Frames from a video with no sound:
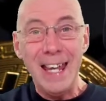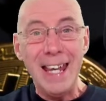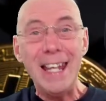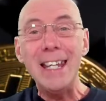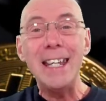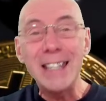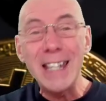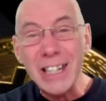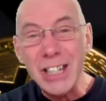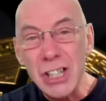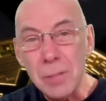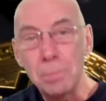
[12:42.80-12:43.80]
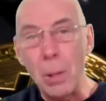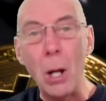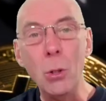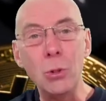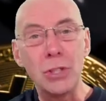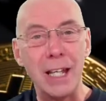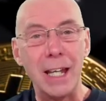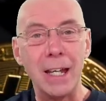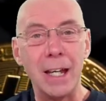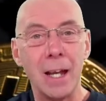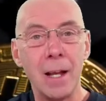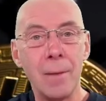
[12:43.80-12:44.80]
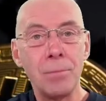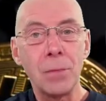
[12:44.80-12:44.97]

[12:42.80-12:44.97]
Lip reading: It is exposing